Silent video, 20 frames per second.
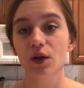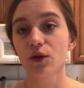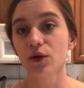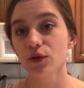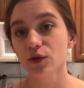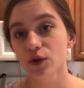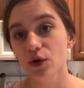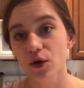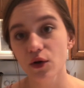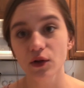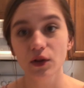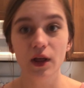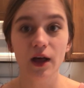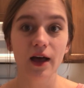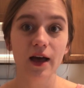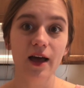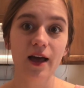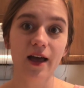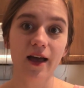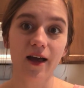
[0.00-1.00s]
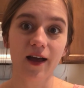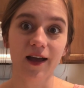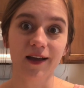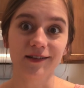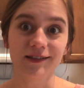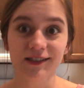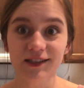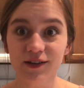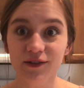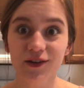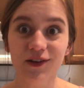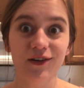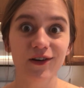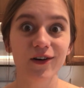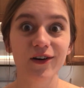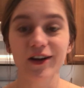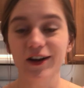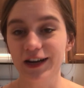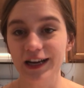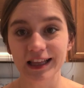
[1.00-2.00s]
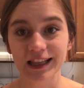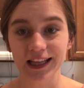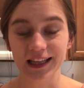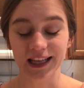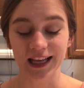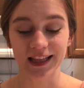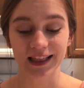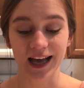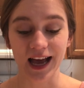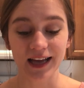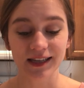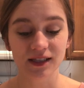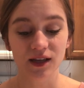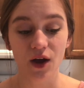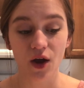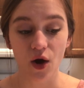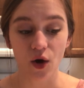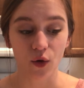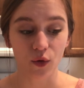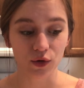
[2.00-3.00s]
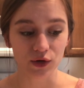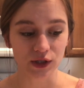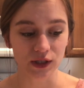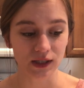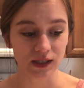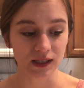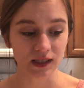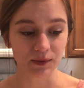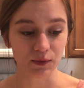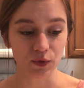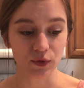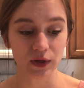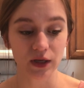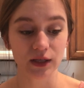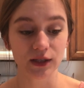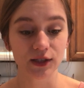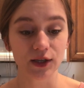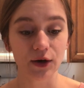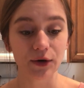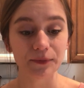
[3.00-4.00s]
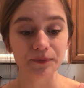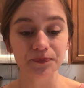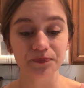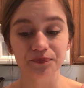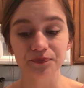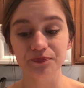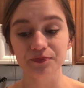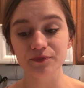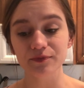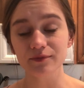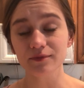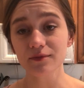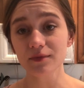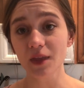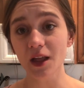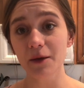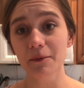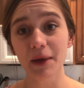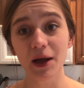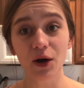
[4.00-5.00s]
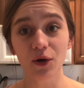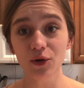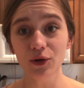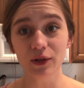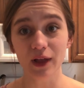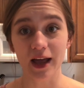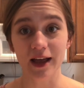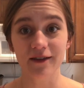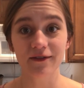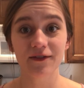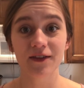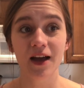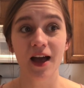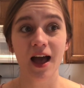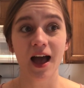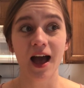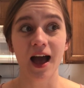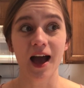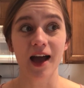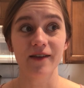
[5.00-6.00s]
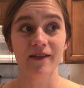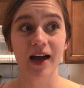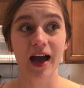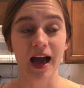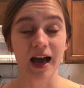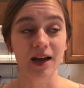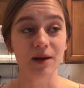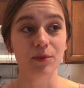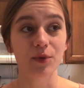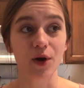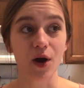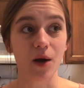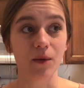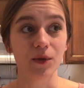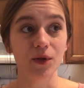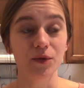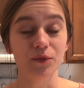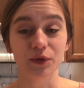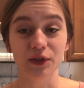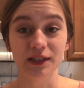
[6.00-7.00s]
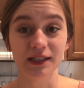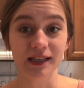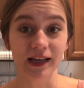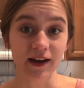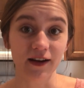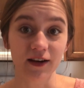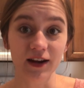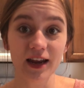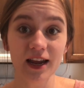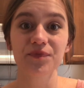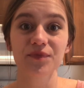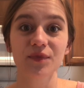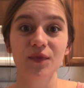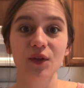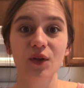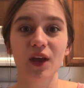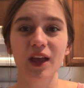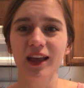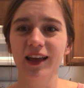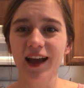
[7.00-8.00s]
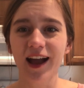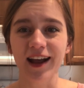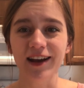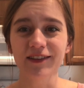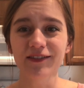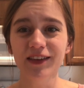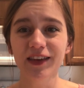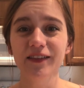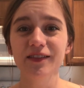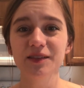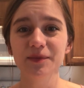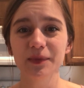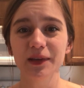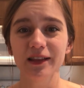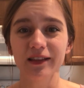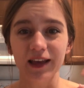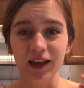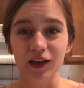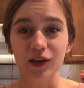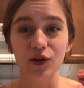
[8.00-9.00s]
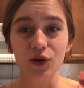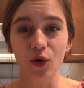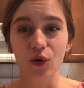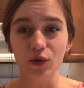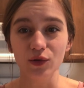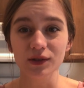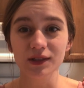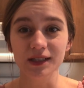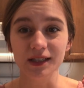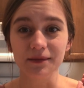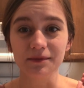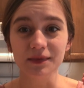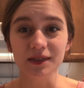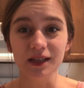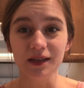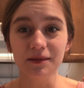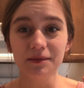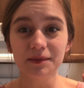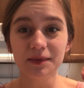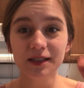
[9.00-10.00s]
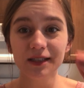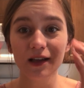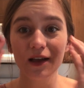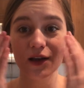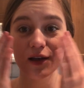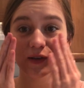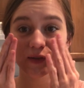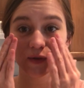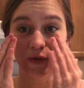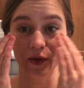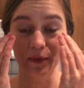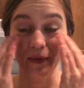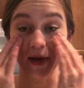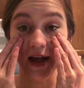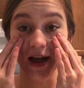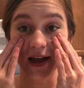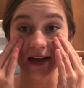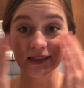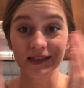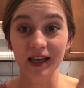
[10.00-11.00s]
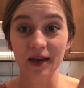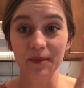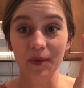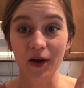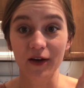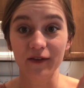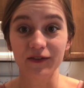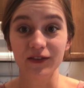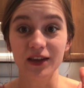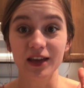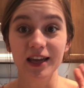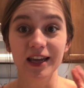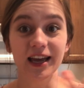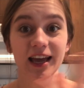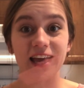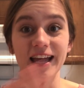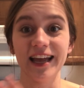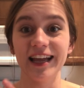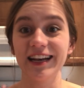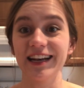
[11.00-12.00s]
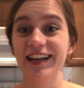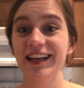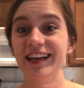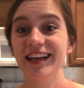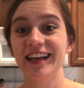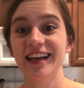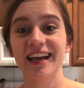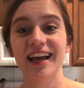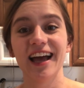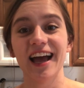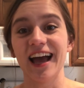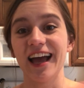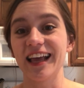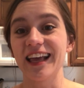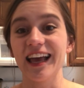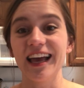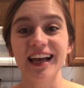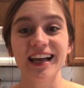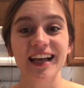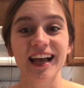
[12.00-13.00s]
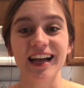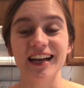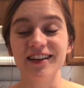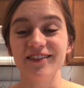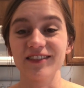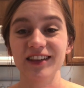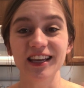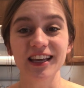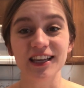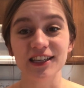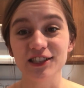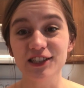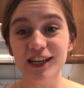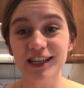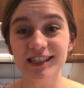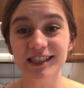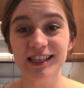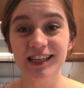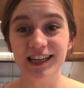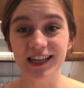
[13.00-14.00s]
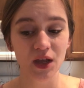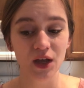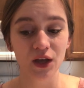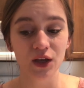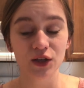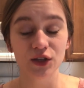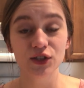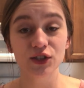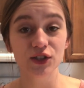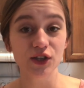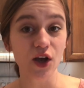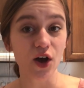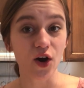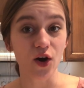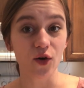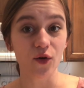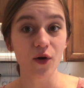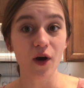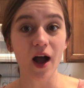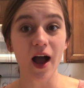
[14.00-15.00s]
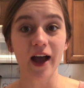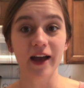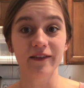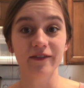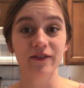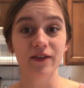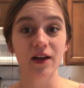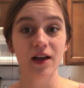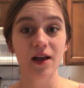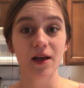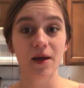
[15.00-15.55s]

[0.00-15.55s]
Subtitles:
granola and cereal or anything like that, or just a smoothie. So my whole life I've had a problem with dairy. It kind of gives me like cold symptoms. So like my eyes get puffy and I get kind of like congested. So I've